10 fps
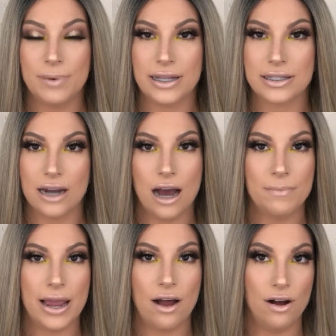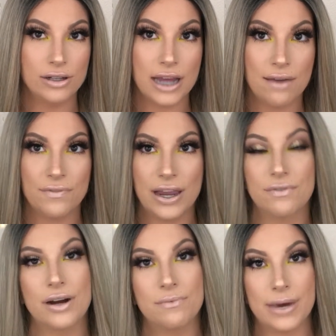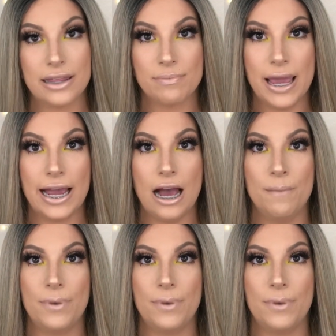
but it's not my all-time favorite with makeup.